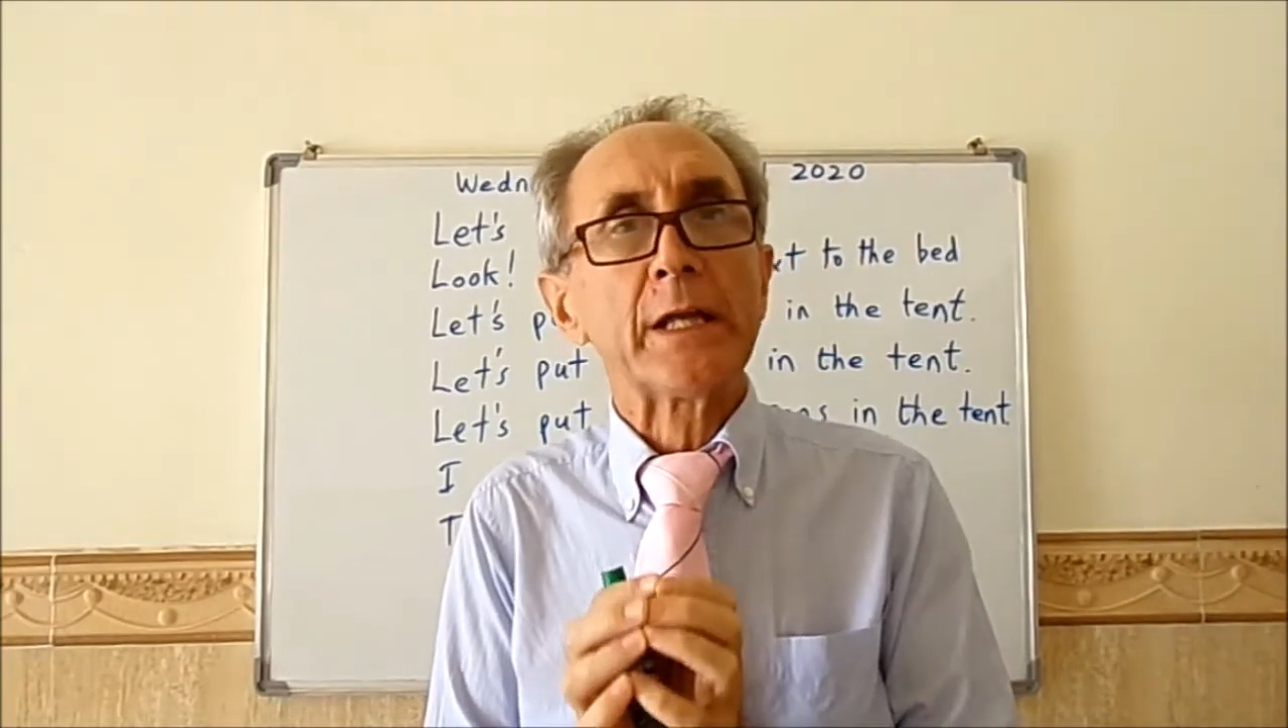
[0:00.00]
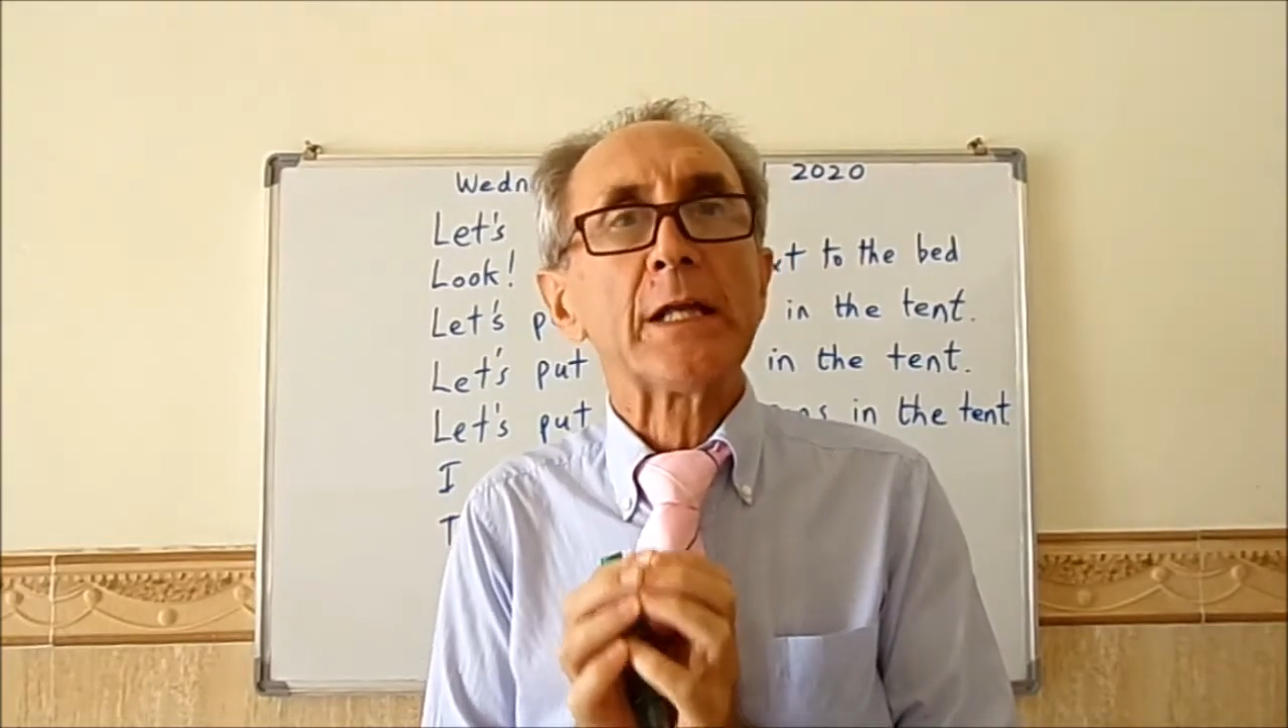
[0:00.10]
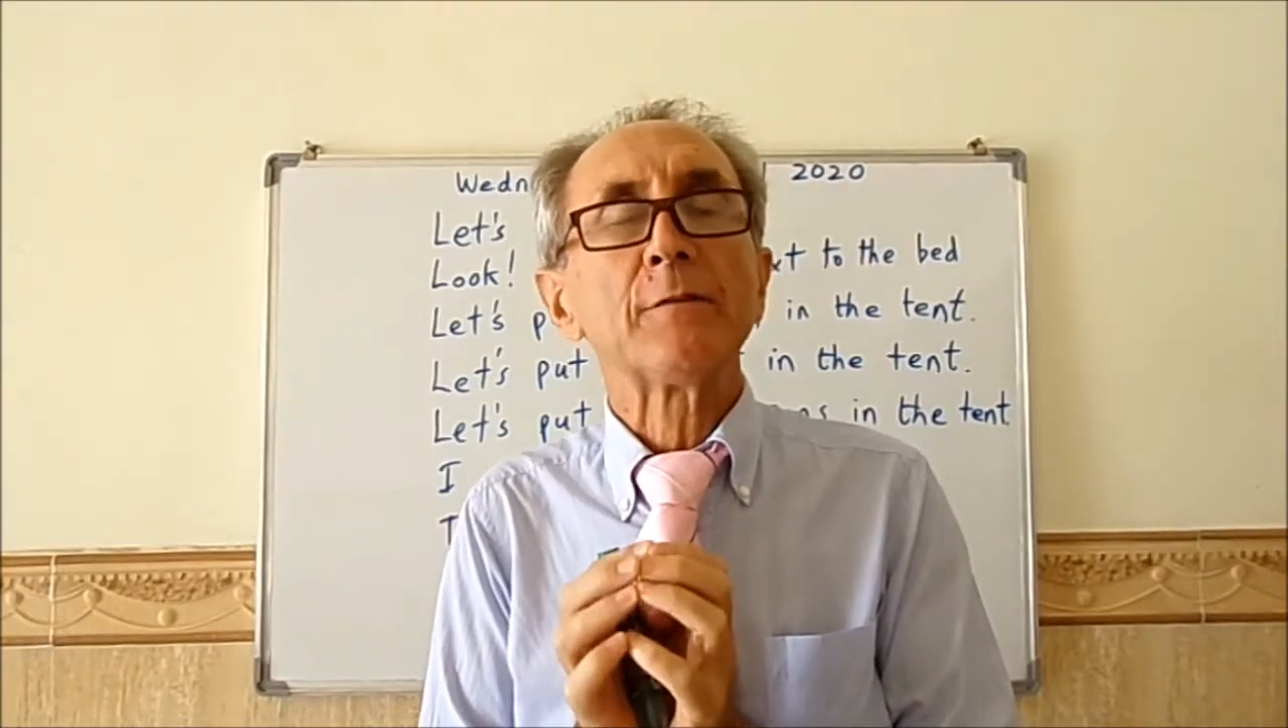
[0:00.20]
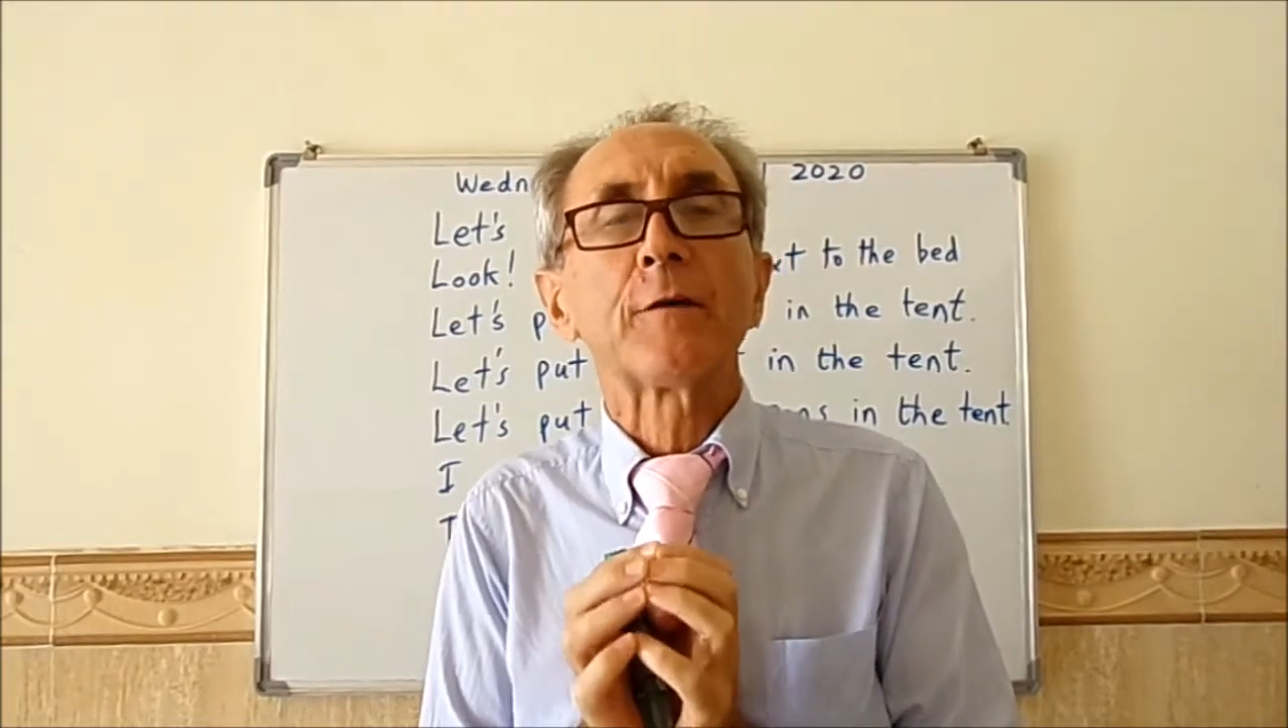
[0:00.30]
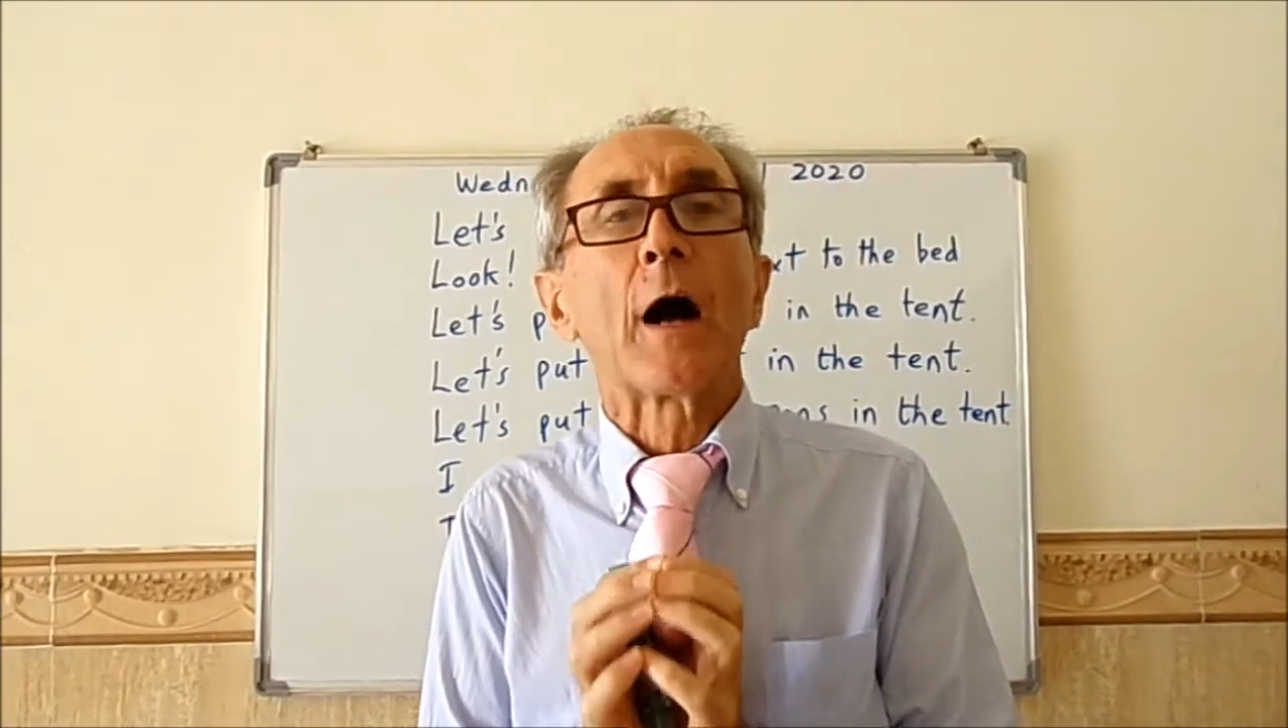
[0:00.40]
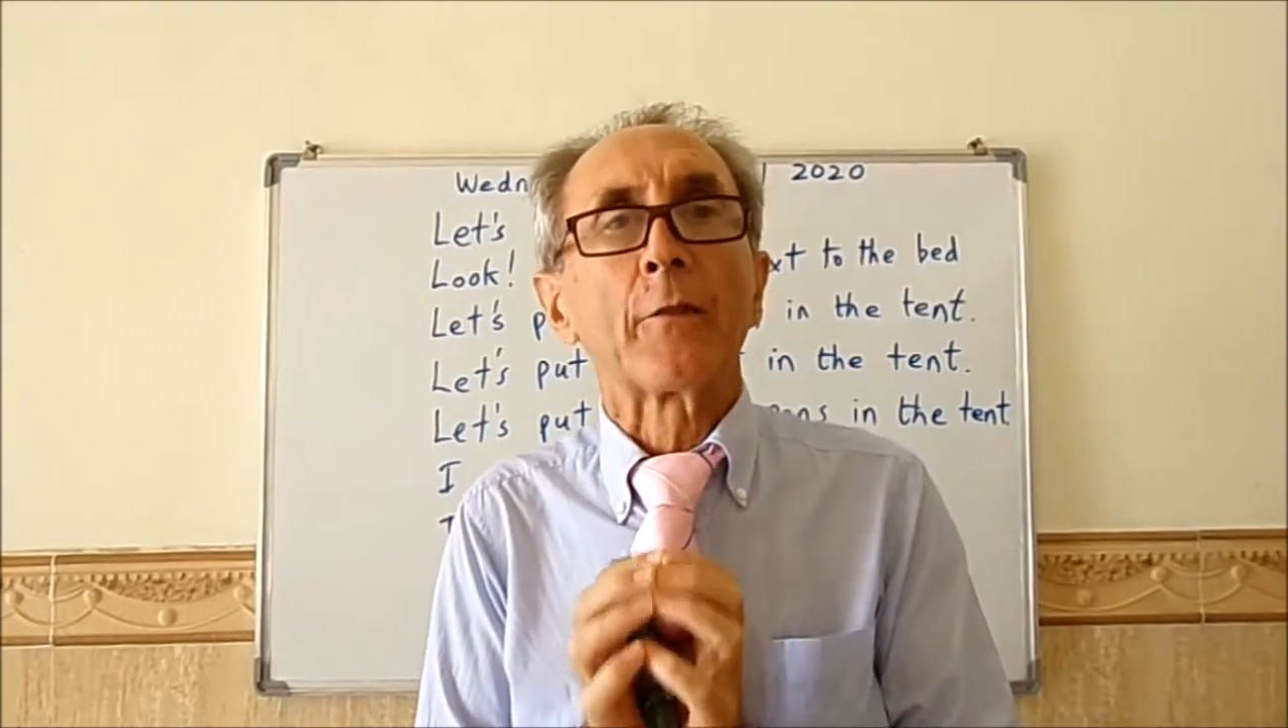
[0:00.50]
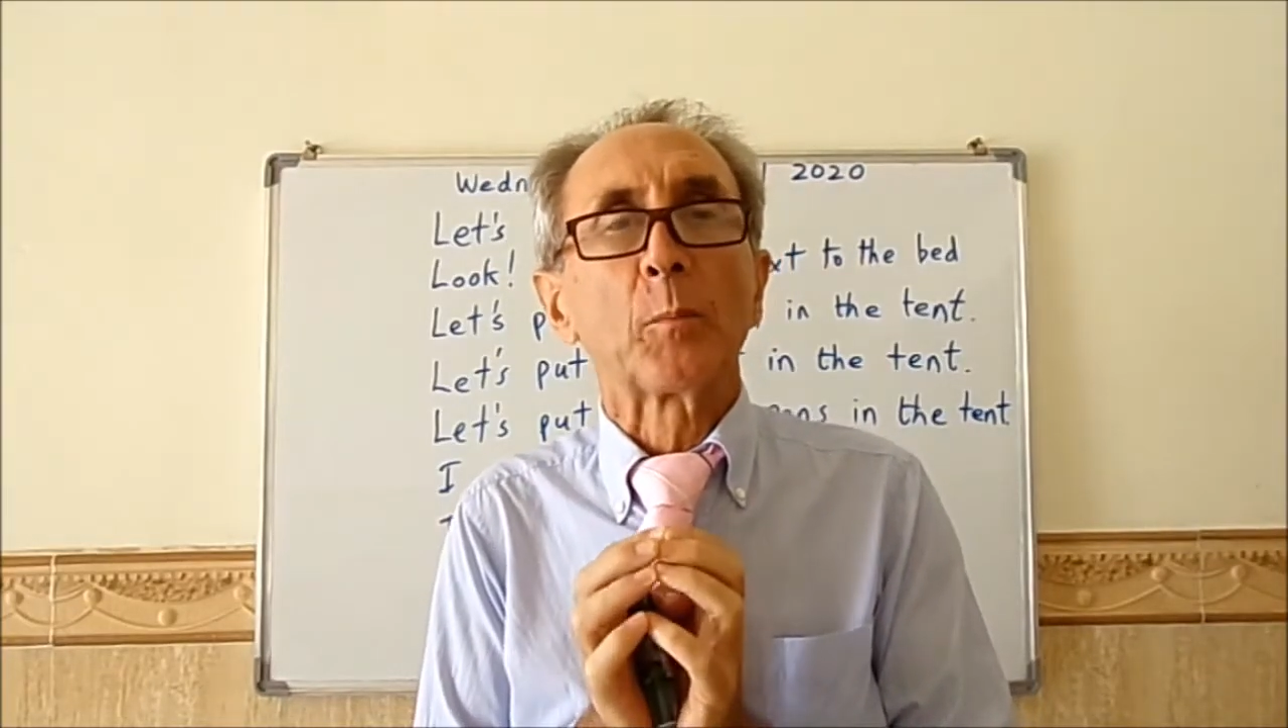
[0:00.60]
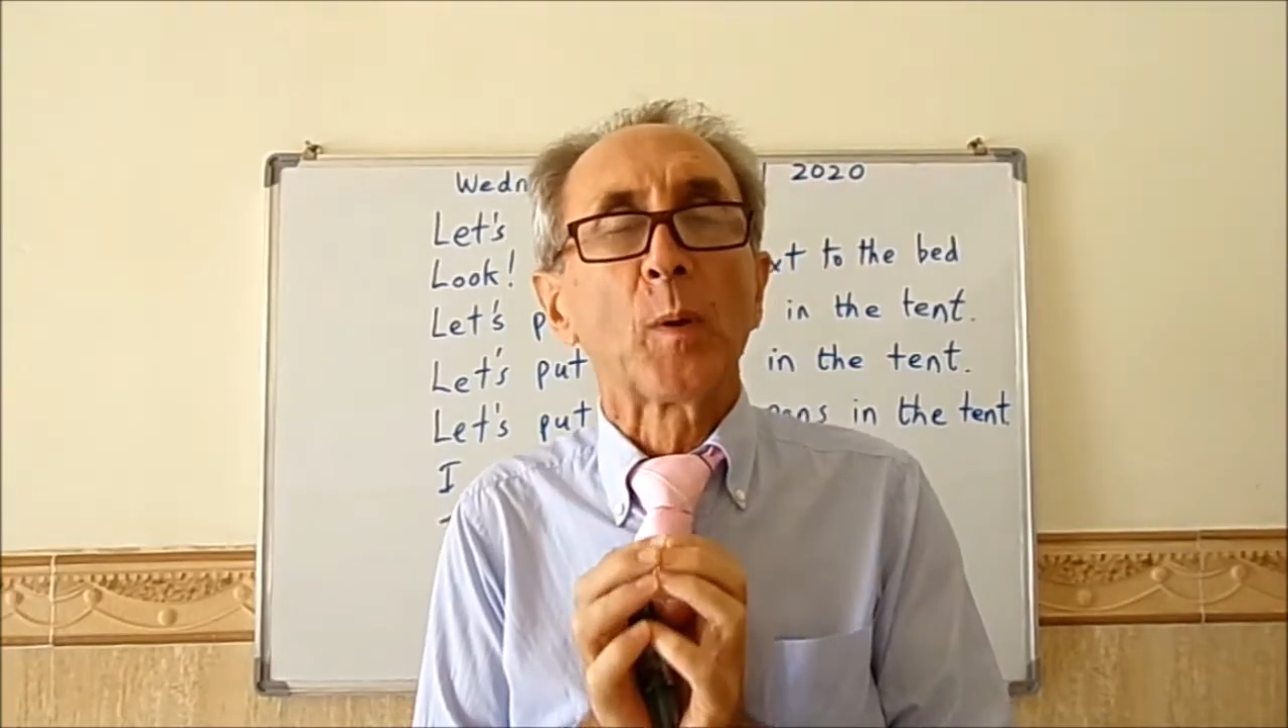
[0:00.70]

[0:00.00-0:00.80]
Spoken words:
E for other